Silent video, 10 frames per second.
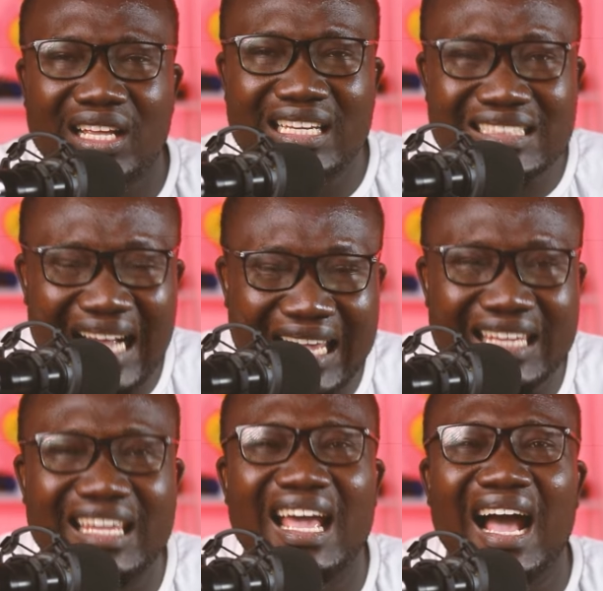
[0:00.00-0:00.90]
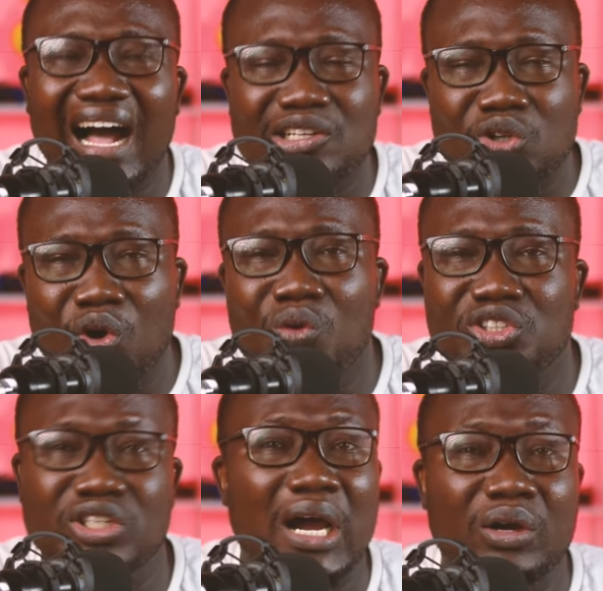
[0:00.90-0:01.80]
Iñaki has
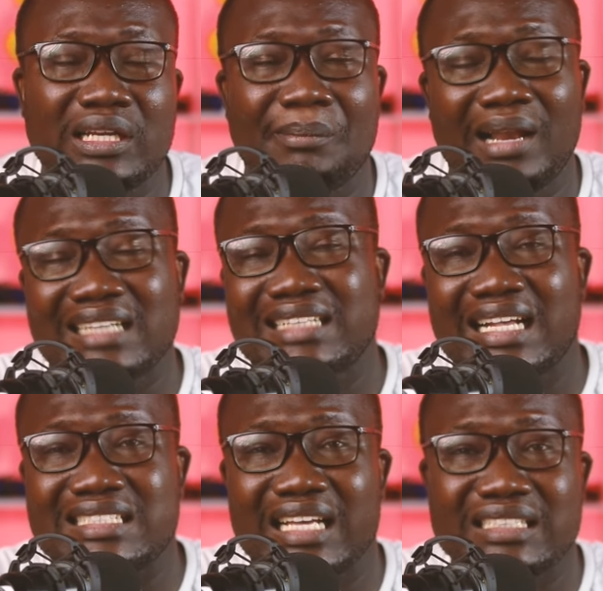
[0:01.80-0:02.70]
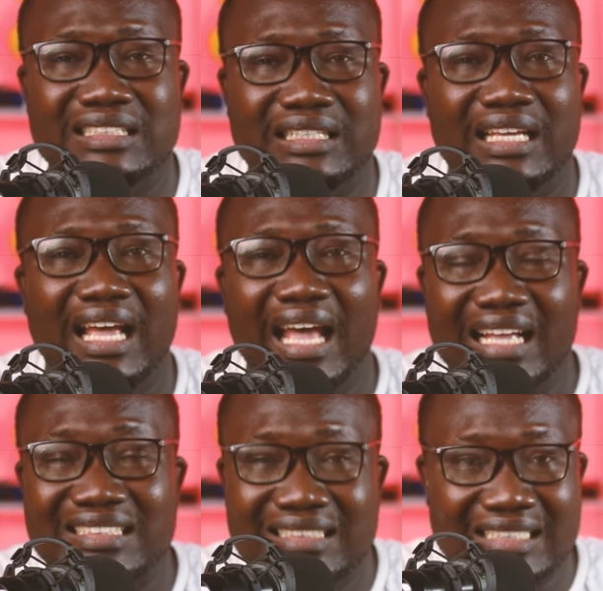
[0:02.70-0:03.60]
always struggled in the Black Stars jersey,
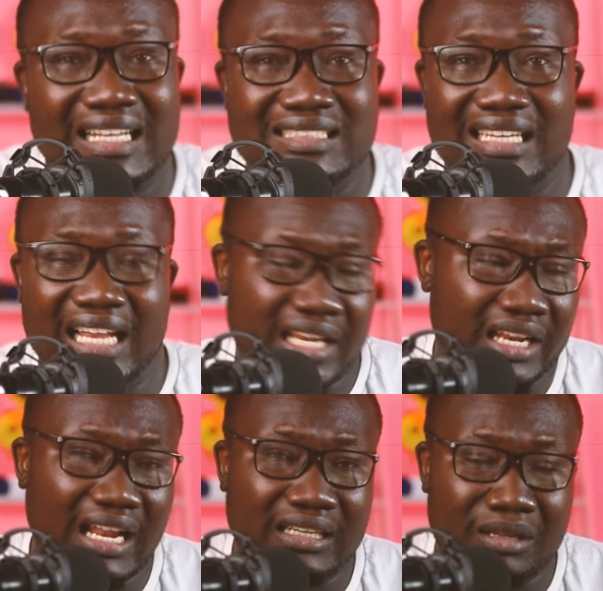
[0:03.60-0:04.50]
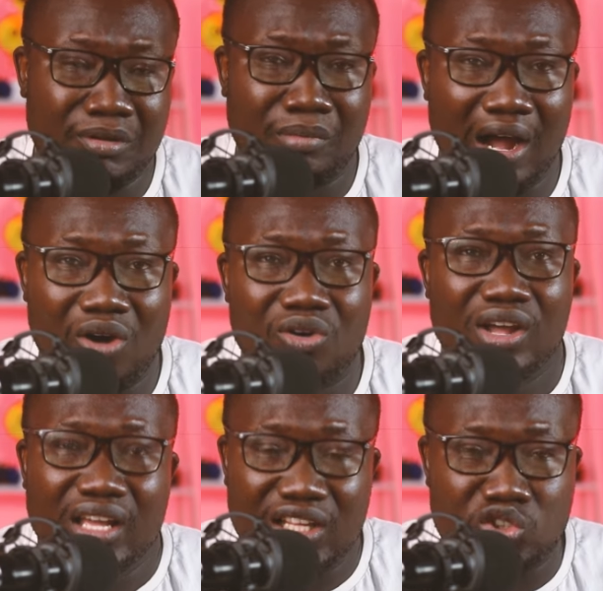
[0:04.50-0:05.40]
and just as he landed in Athletic Bilbao,
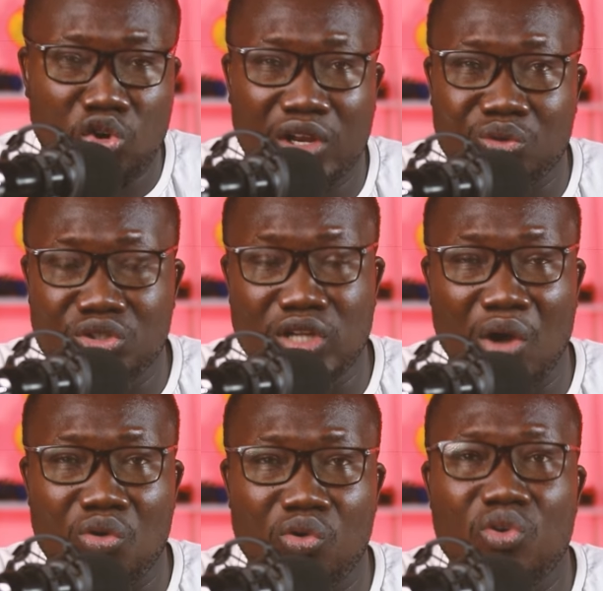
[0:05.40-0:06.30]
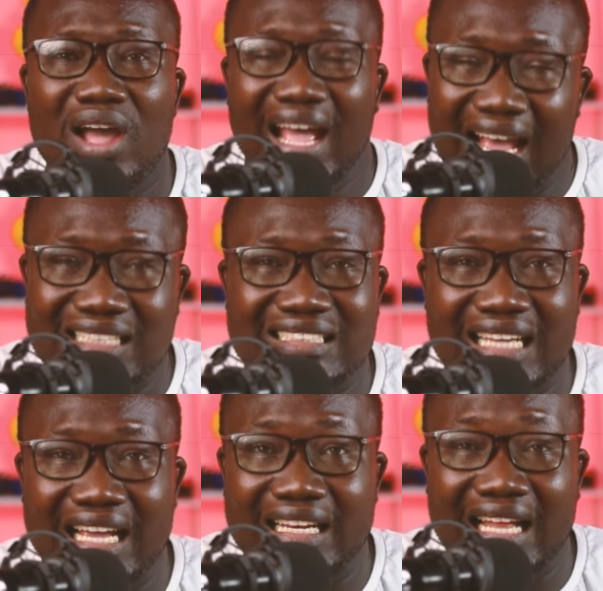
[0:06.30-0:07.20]
he scored a crucial goal, and
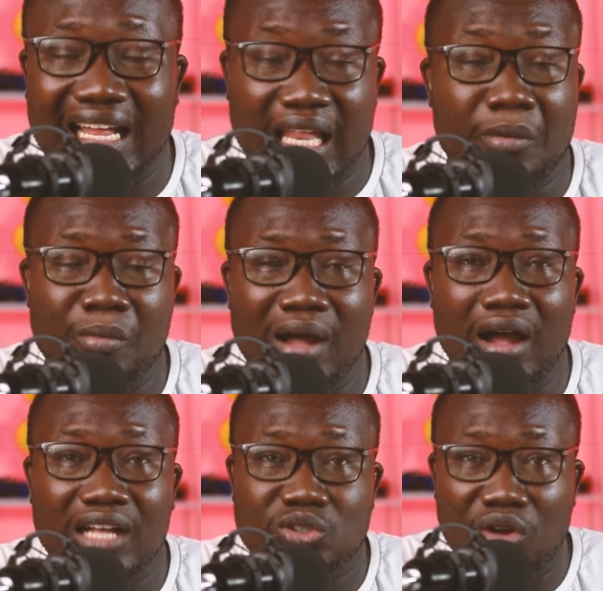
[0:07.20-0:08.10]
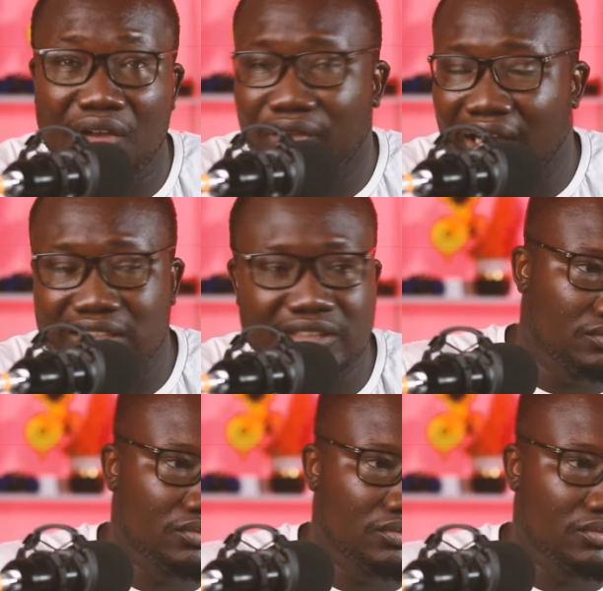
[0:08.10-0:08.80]
Athletic Bilbao has qualified.